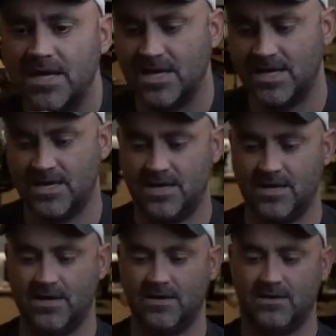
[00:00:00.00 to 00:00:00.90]

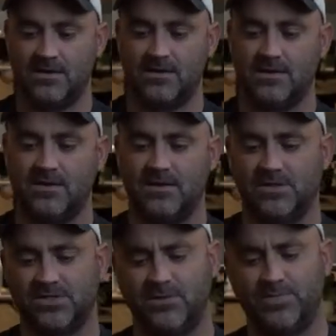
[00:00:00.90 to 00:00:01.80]

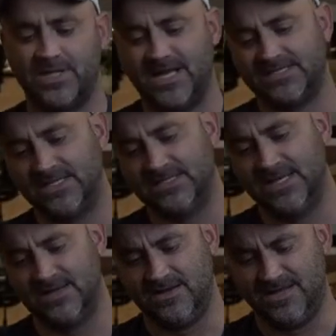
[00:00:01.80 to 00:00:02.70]
just a plastic
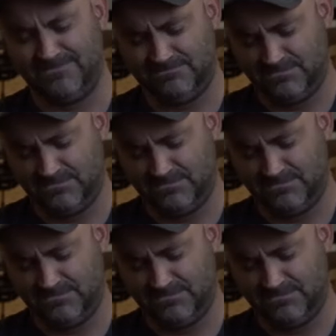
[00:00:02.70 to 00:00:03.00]
lid on it.